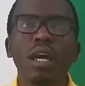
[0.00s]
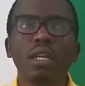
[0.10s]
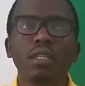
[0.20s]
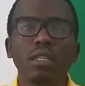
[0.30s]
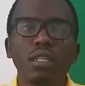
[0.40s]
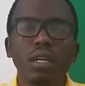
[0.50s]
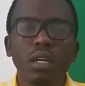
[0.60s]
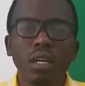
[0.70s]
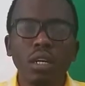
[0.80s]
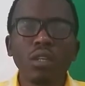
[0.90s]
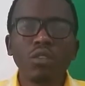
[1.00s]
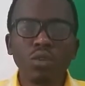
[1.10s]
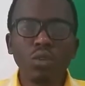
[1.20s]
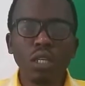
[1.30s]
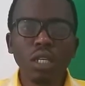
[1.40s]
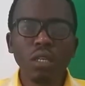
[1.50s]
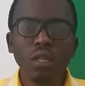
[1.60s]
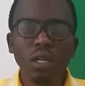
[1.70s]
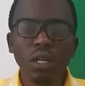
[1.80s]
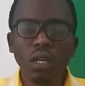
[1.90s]
that during
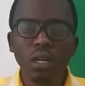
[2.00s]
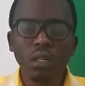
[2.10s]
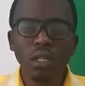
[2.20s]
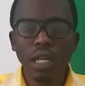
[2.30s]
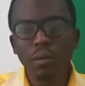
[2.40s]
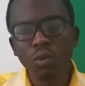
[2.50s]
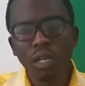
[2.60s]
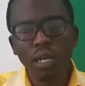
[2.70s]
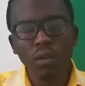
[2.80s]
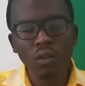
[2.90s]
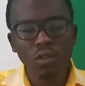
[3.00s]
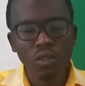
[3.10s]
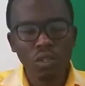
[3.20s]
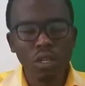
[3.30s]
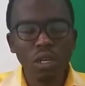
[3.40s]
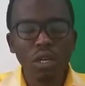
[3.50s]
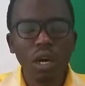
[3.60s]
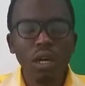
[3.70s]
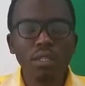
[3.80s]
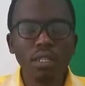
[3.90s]
the time when I was
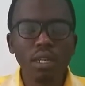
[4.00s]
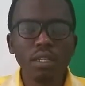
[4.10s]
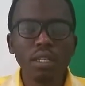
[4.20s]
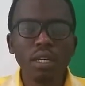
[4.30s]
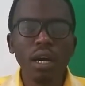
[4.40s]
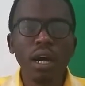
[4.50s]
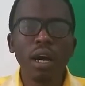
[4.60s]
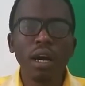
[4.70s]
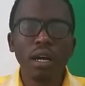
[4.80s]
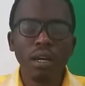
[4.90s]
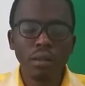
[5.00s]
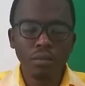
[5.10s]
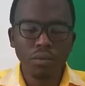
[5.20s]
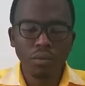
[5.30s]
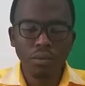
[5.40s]
setting an